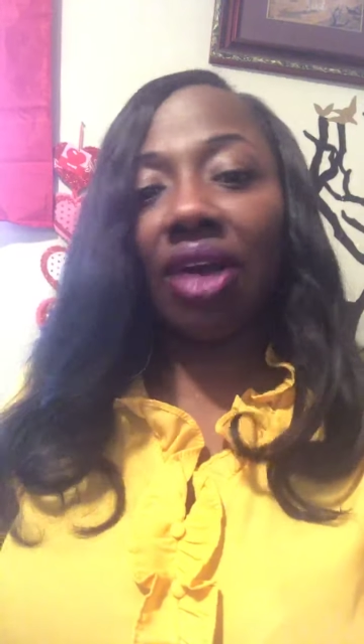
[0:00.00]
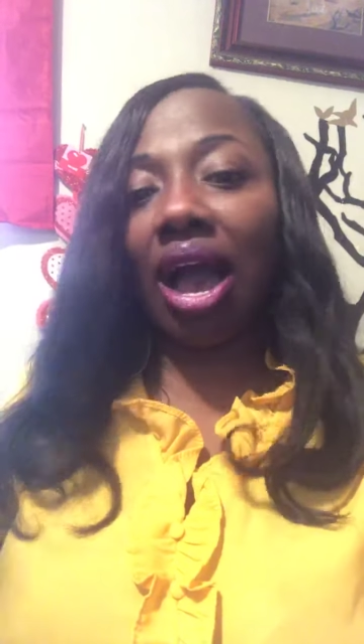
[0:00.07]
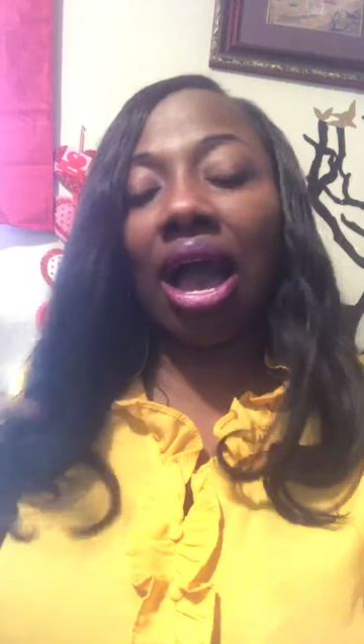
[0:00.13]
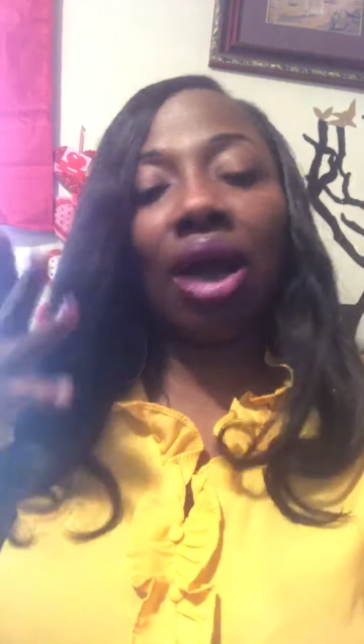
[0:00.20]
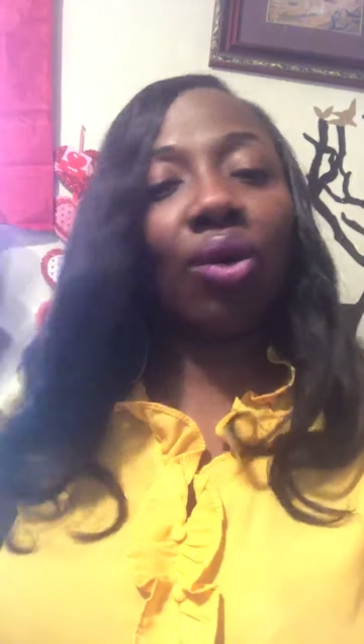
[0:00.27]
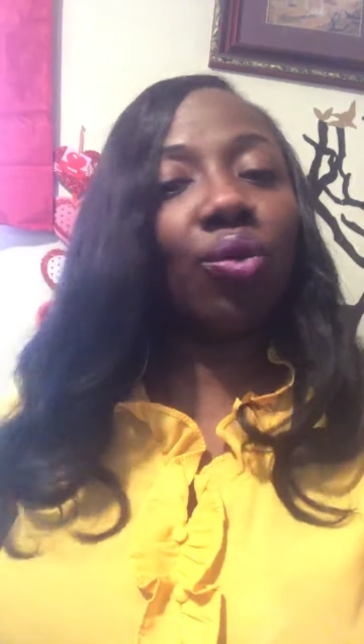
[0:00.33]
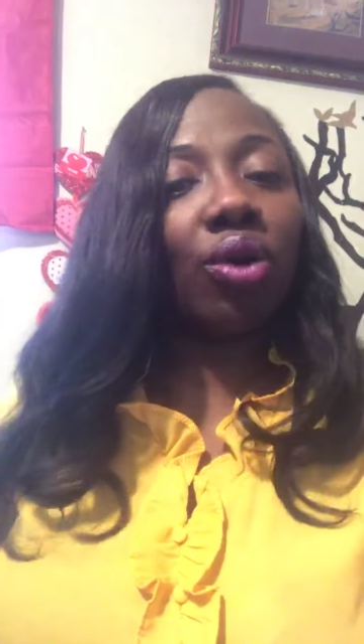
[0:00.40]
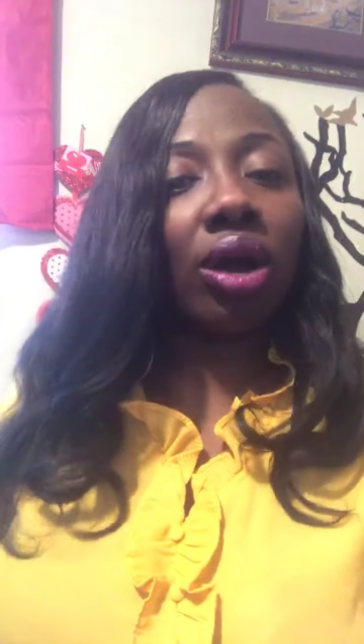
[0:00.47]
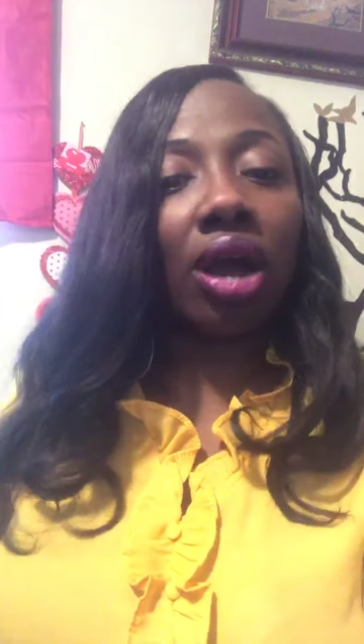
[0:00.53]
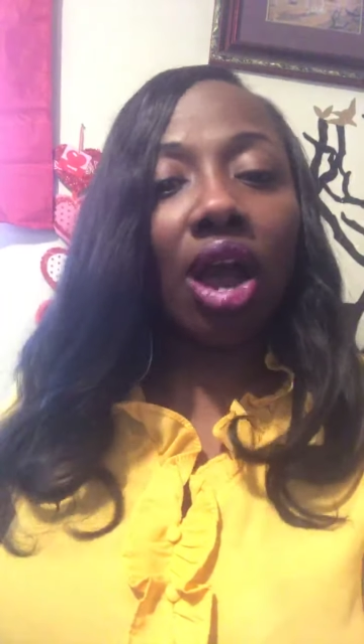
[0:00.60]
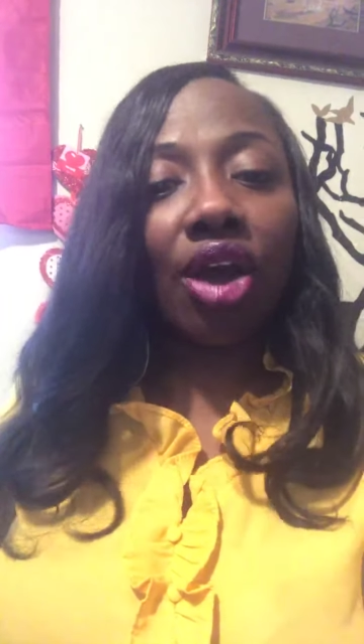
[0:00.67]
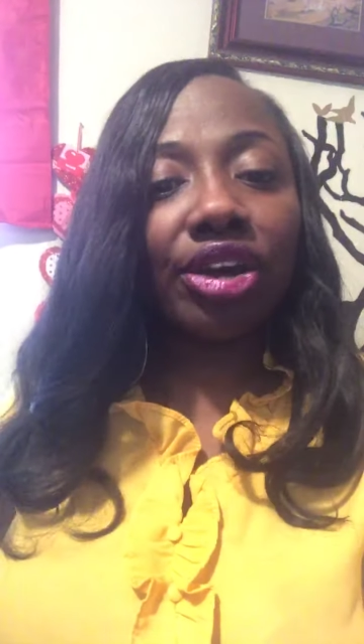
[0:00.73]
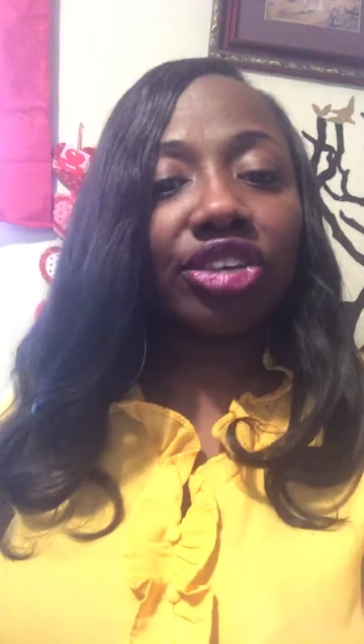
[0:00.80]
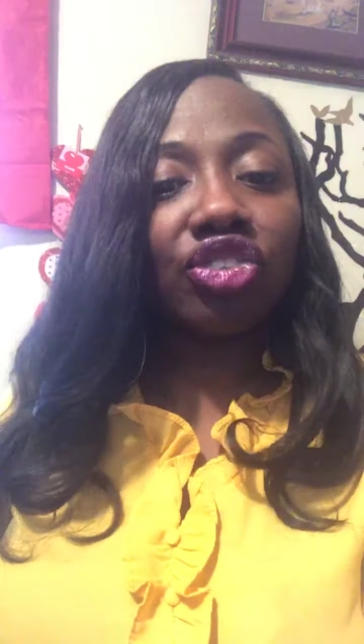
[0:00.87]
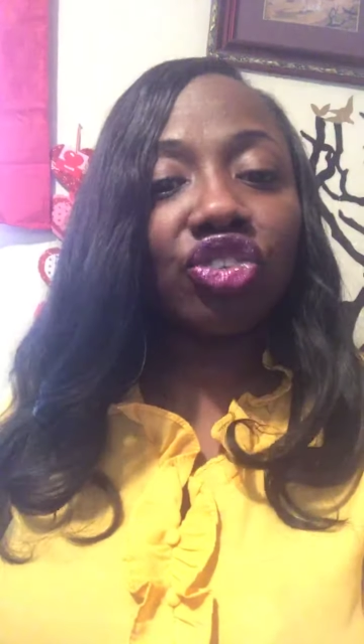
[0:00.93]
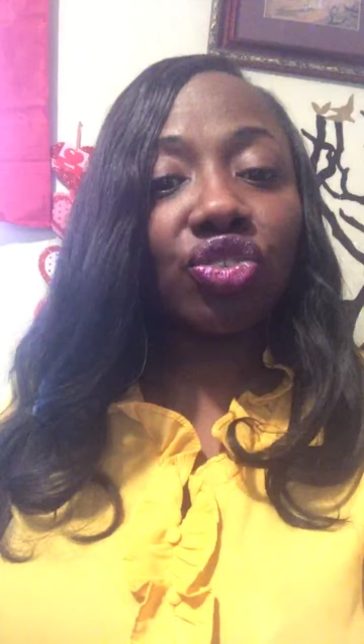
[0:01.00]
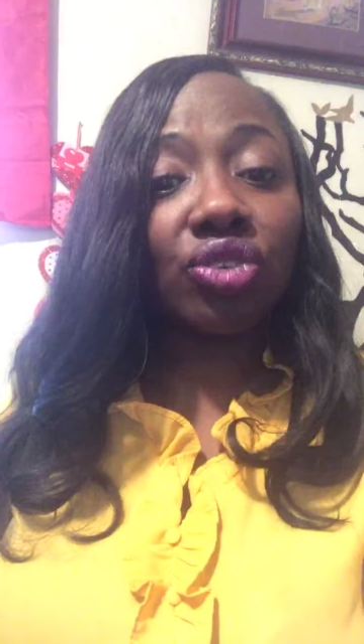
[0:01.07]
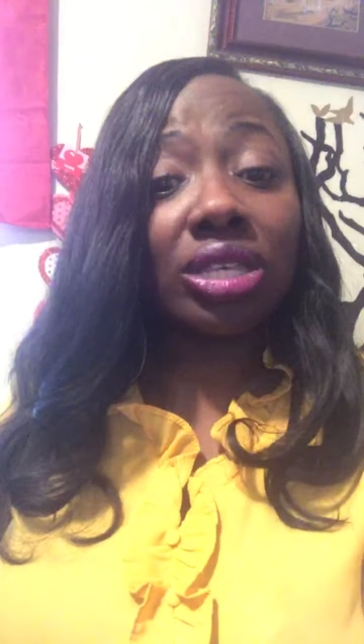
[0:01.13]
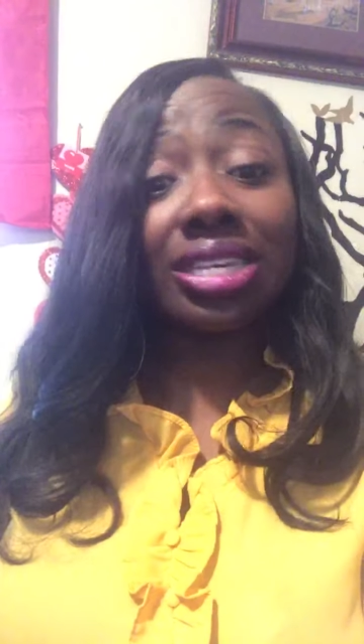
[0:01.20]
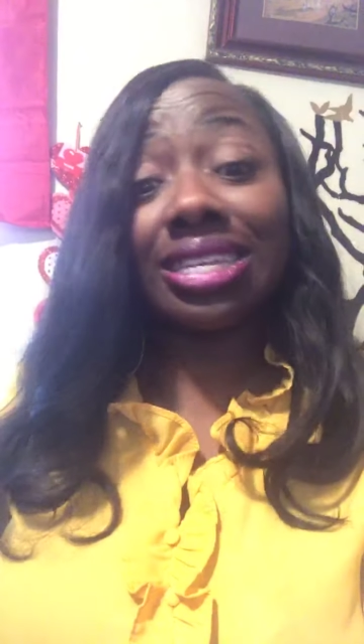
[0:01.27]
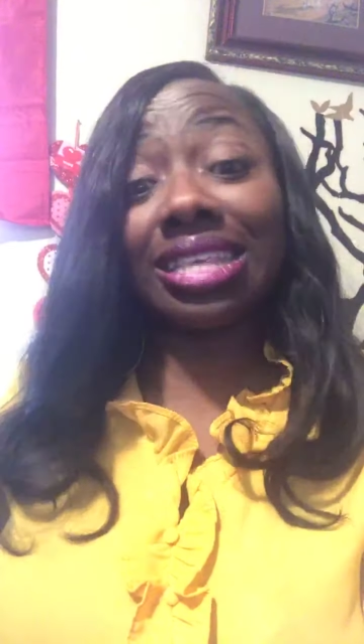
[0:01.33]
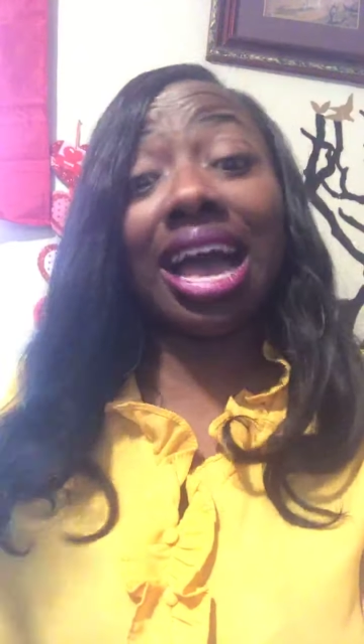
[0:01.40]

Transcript: I don't want car insurance because